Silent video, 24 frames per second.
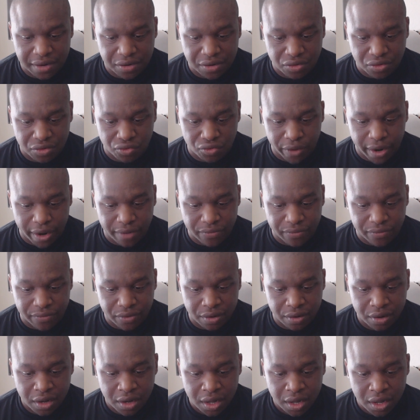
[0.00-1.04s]
Had the
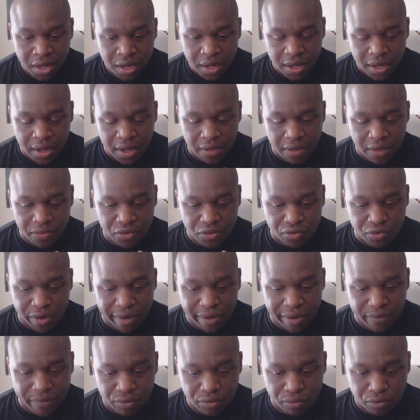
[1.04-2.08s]
driver and the
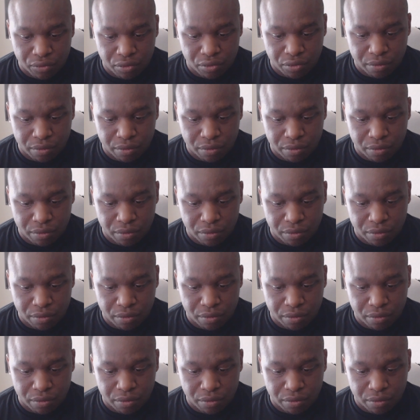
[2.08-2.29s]
driver's